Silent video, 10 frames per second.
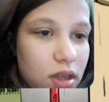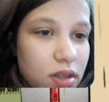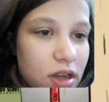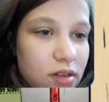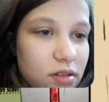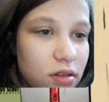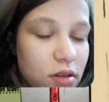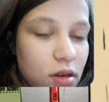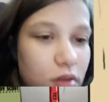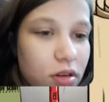Ted doesn't
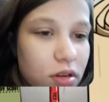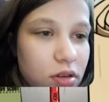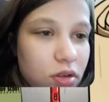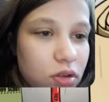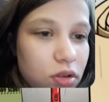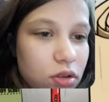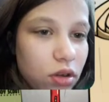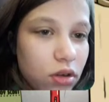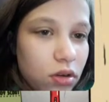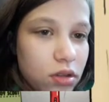know no condition
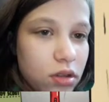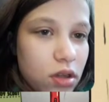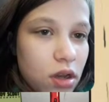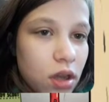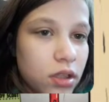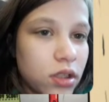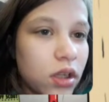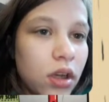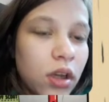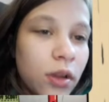to go outside.
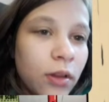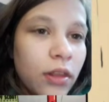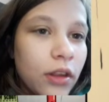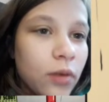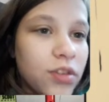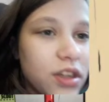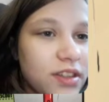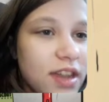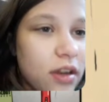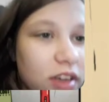What's that
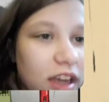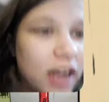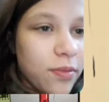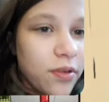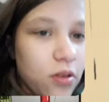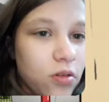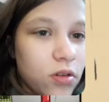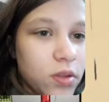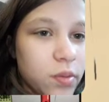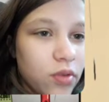sound? A galloping
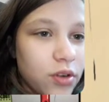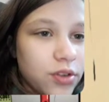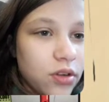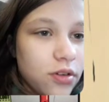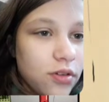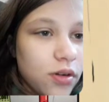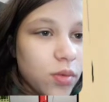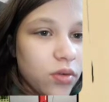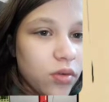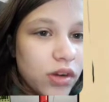horse? We rushed to the door and
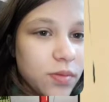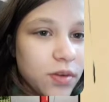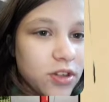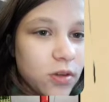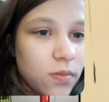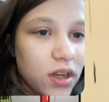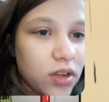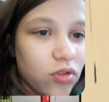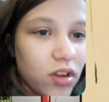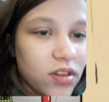we were greeted by two
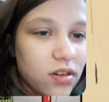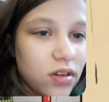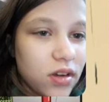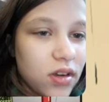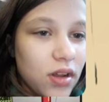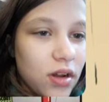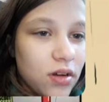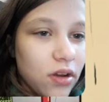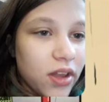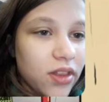men dressed
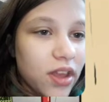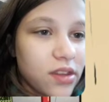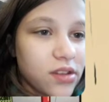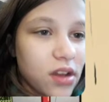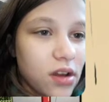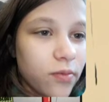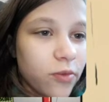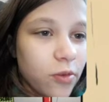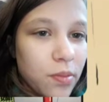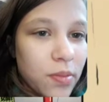like they'd come
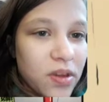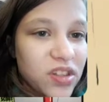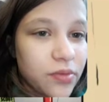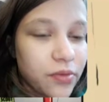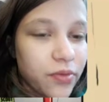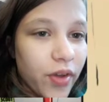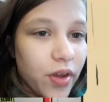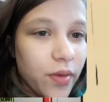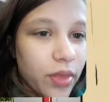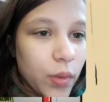from a medieval
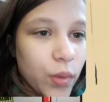fair.